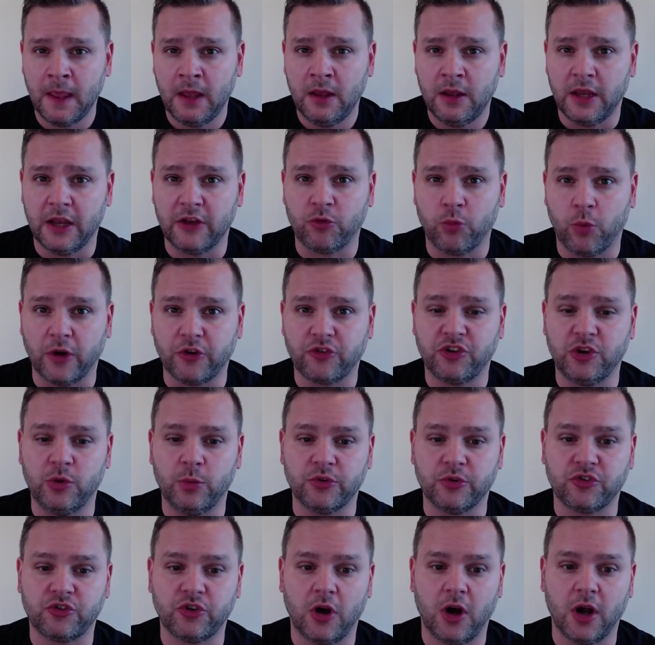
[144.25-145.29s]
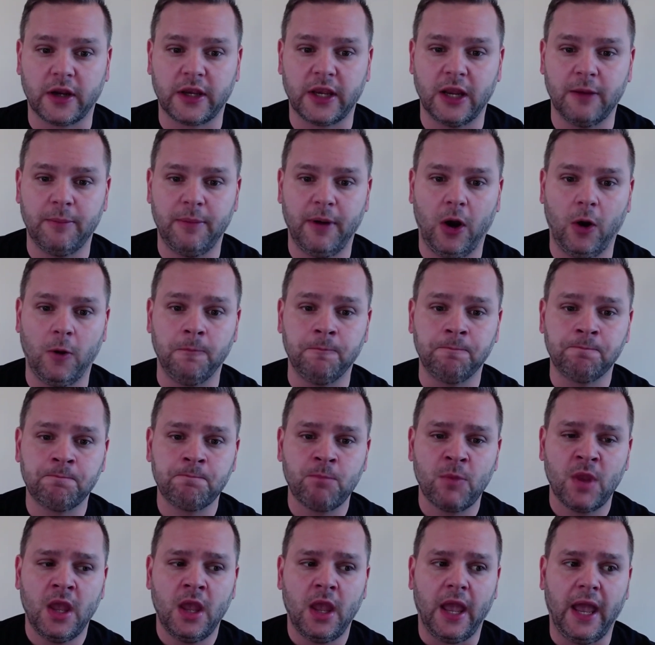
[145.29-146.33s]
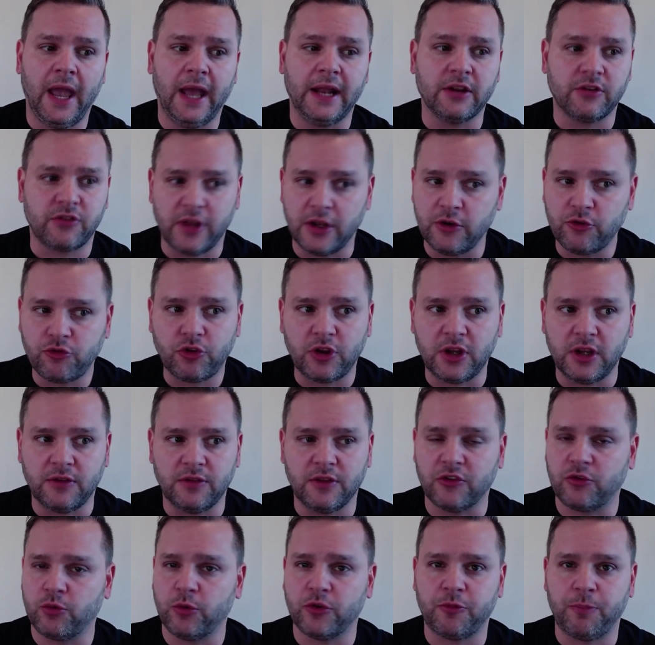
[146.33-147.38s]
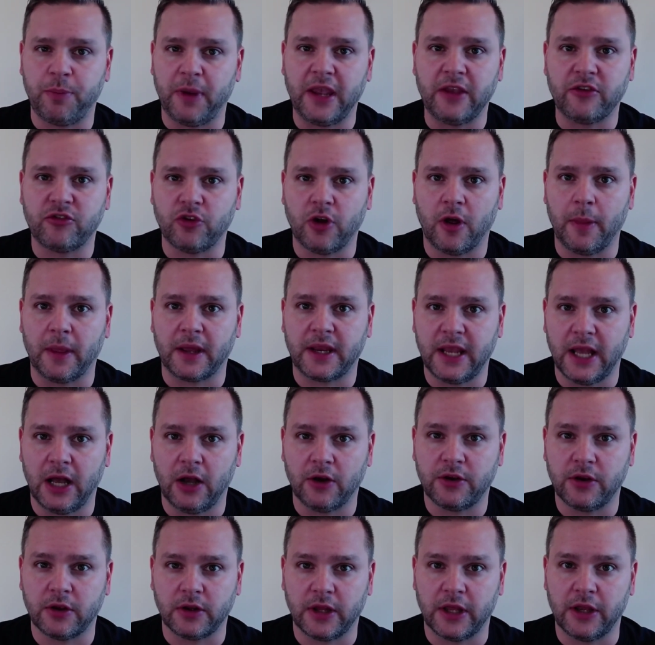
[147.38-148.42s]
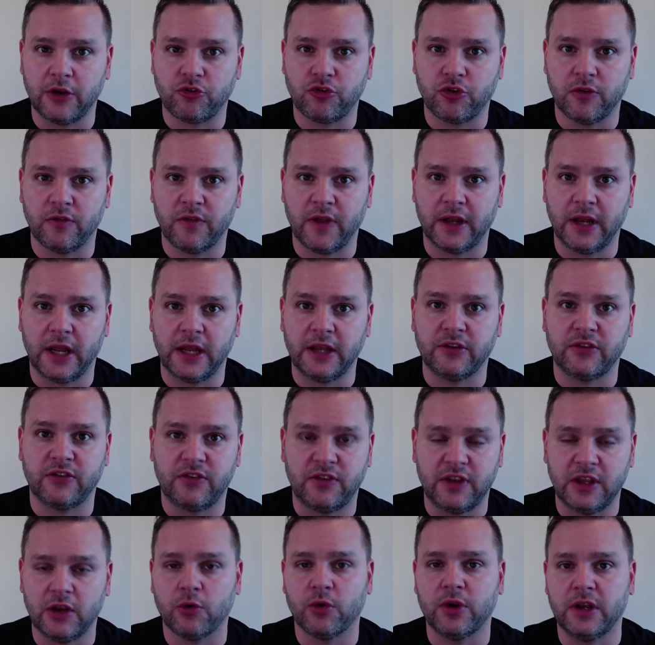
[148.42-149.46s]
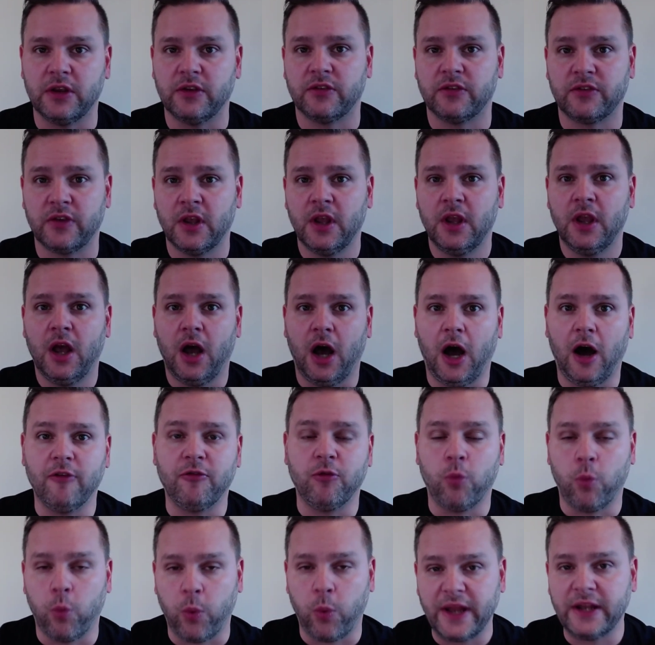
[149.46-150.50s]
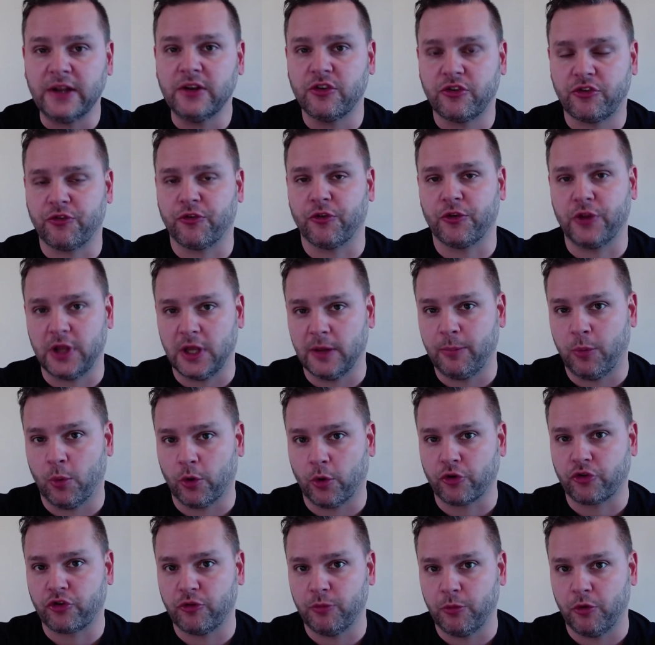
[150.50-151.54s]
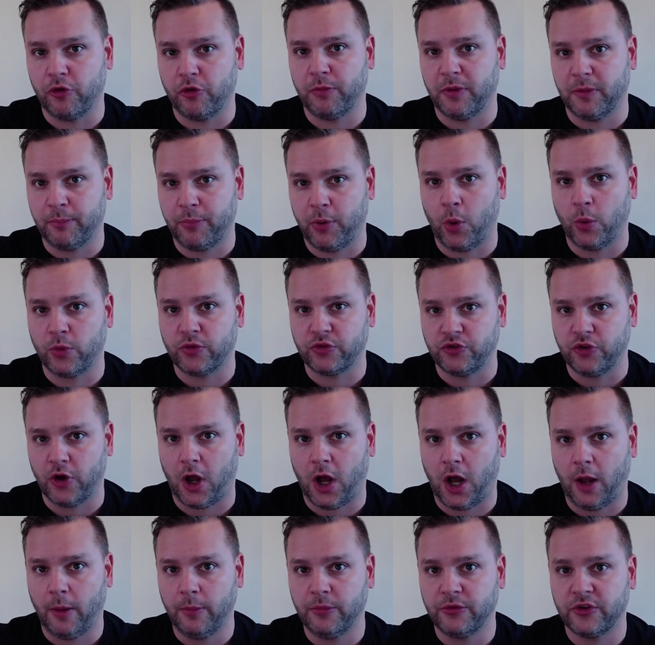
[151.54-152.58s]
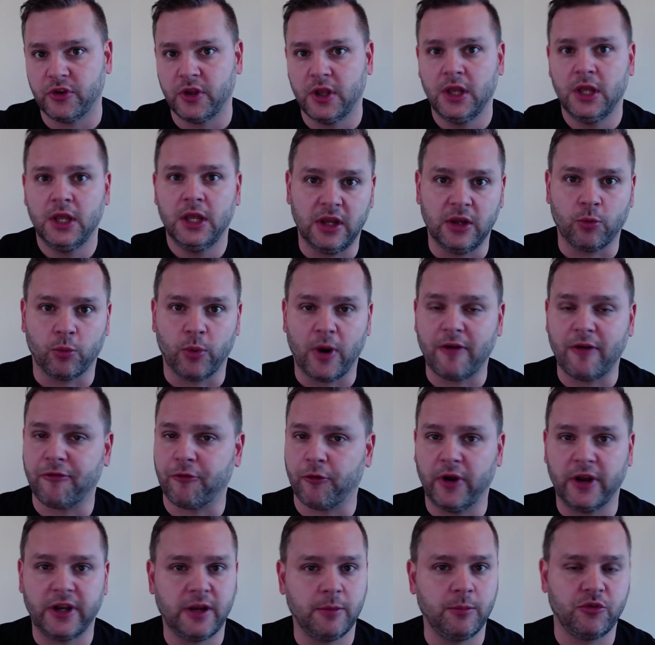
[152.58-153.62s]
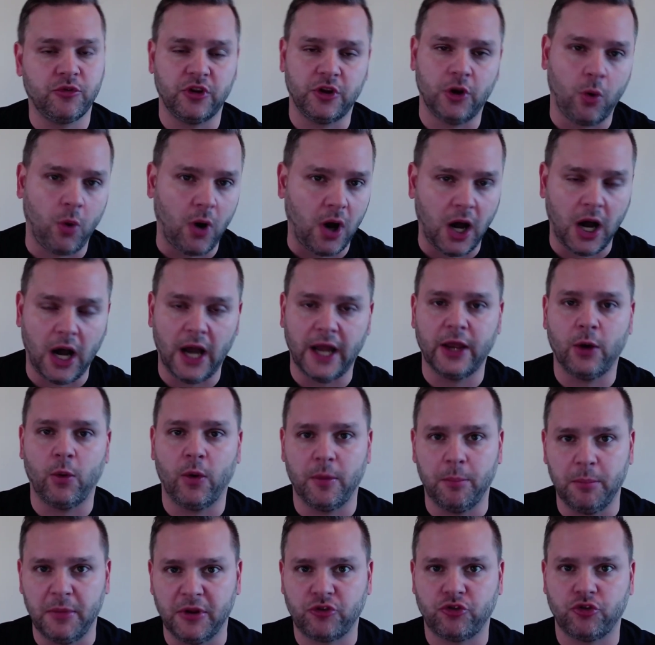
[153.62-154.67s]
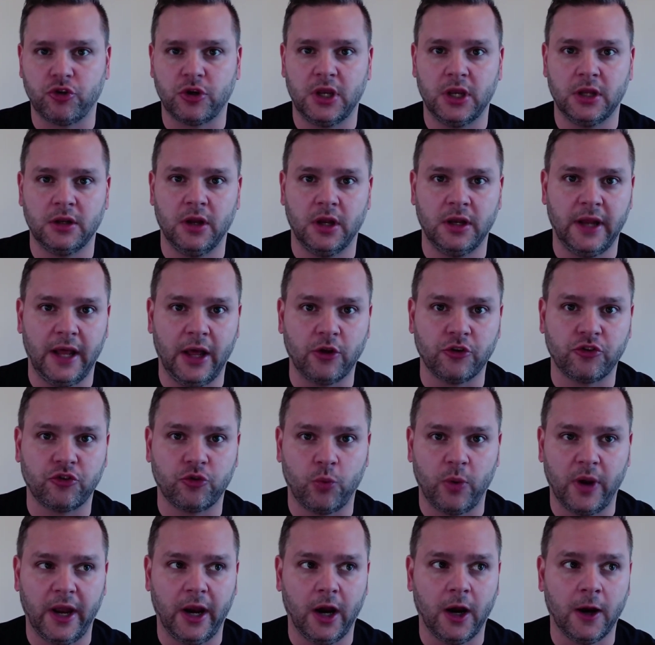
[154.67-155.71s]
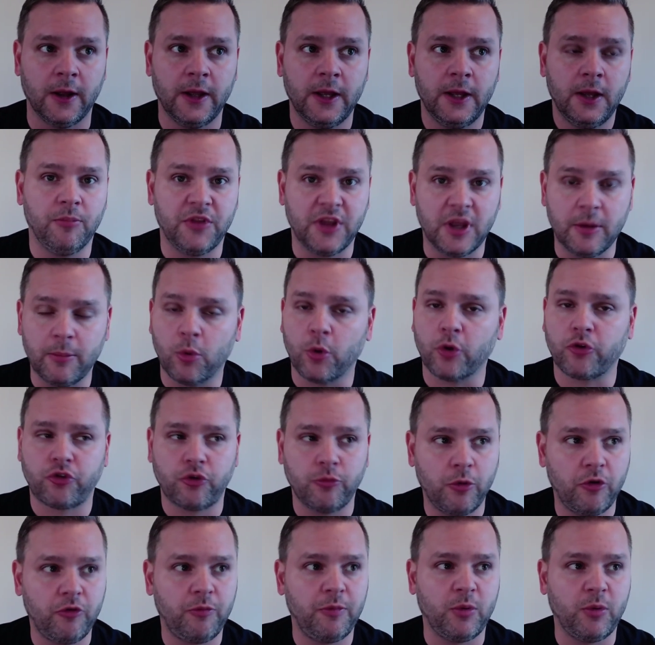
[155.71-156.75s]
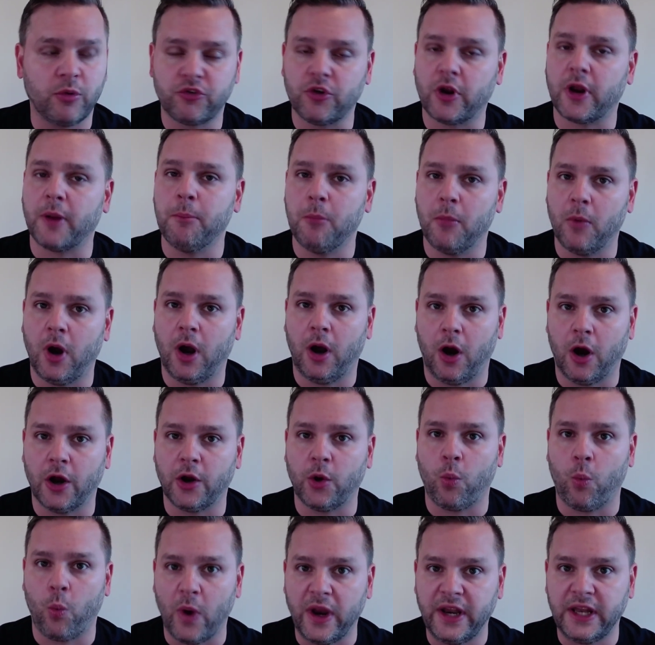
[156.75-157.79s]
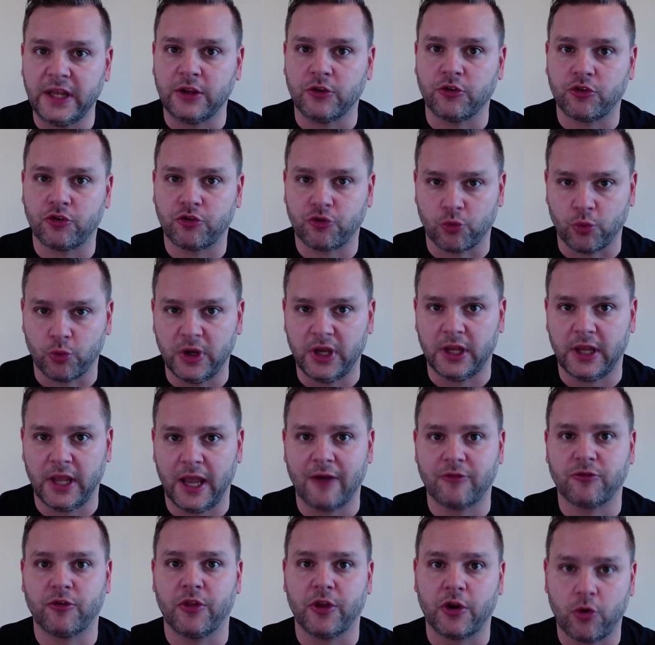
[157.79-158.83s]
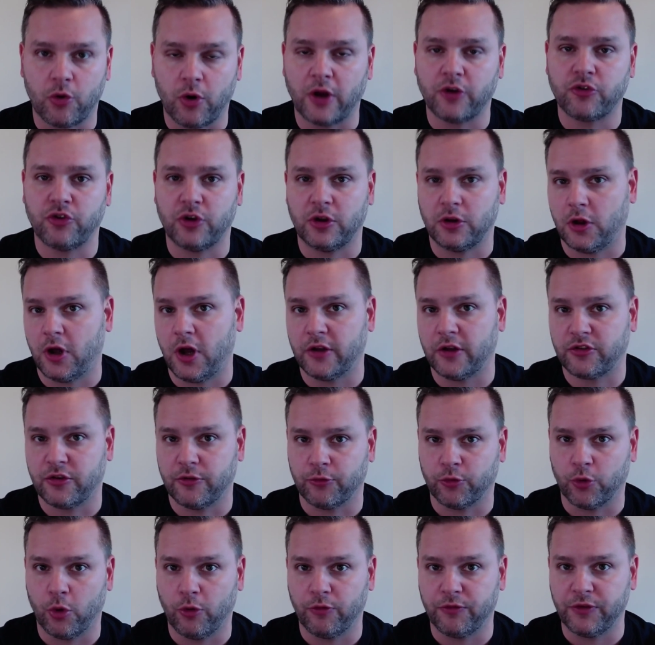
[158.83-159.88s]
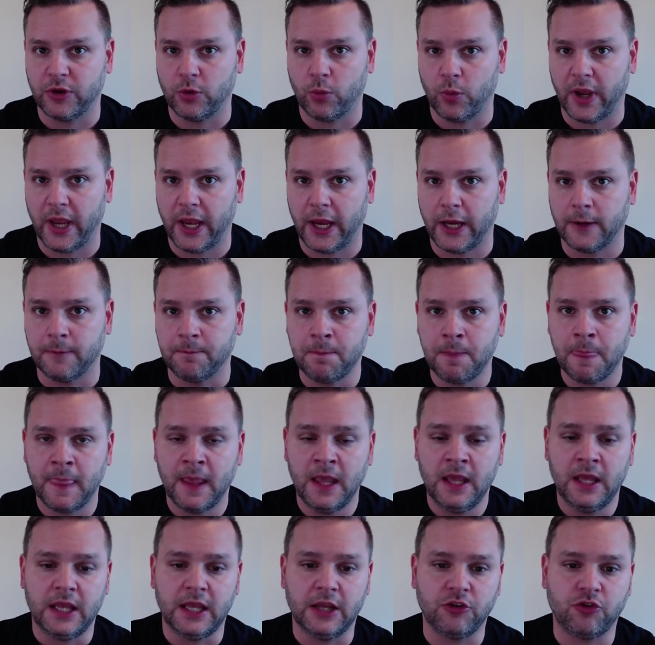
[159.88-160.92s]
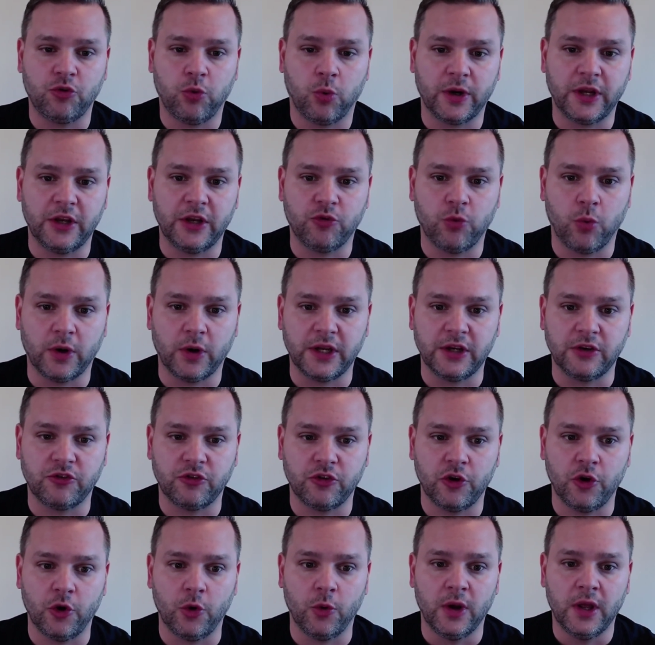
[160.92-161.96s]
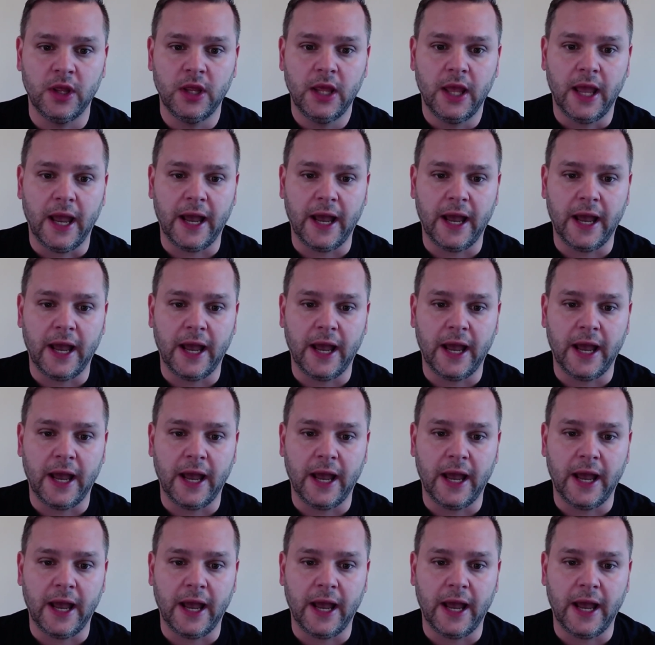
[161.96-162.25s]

is what she was talking about. And essentially, this was based on the calculation that a series of wins for the abortion movement post-Dobbs, in referendums in Ohio and Michigan and elsewhere, the abortion movement was on a winning streak after the crushing loss of Roe v. Wade in 2022.